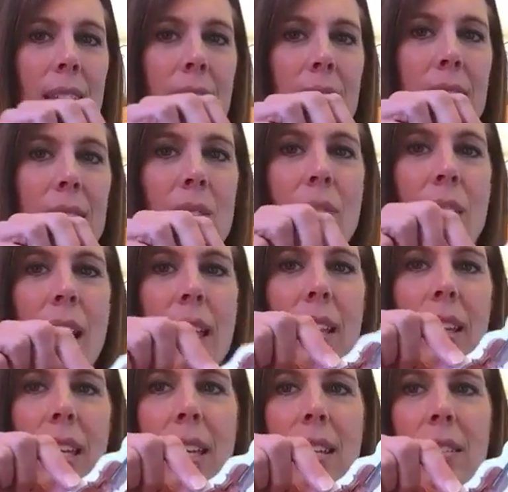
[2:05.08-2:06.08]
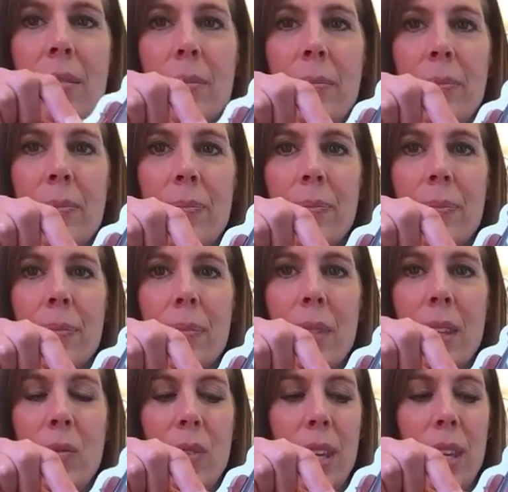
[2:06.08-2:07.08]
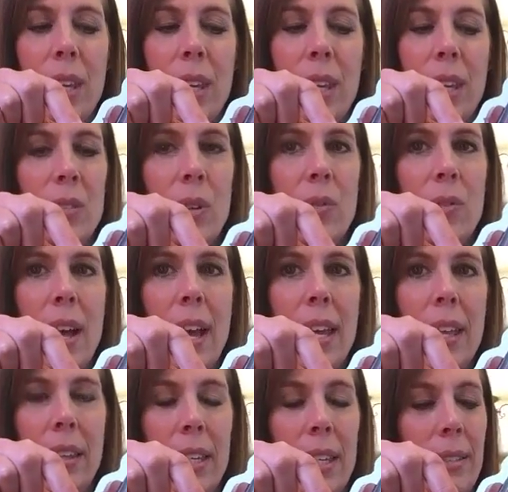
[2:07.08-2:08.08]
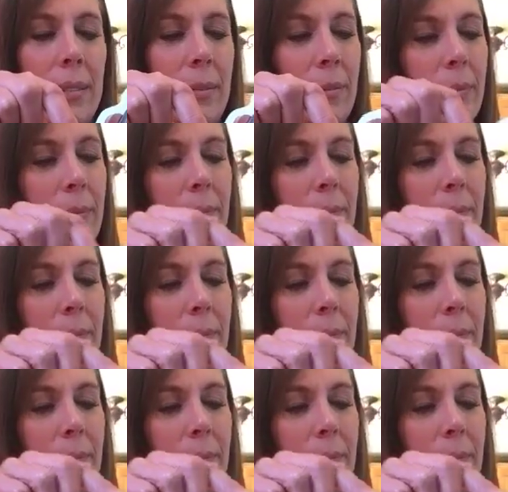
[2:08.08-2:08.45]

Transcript: It's a violin. V is for violin.